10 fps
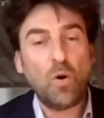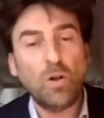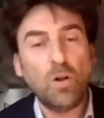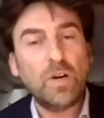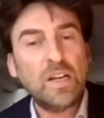
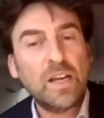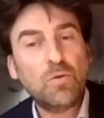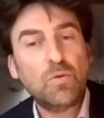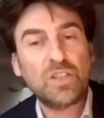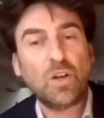all
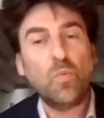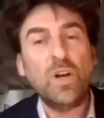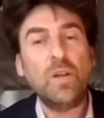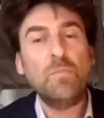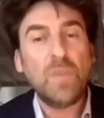relinquished on
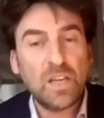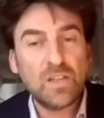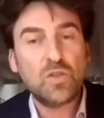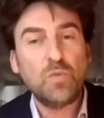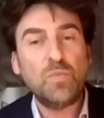what it
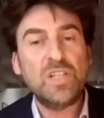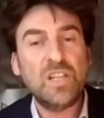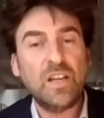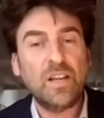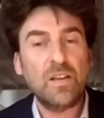means to be
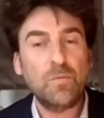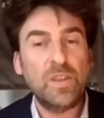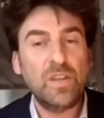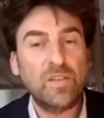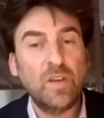dealing
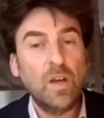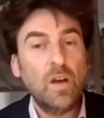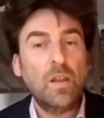with this.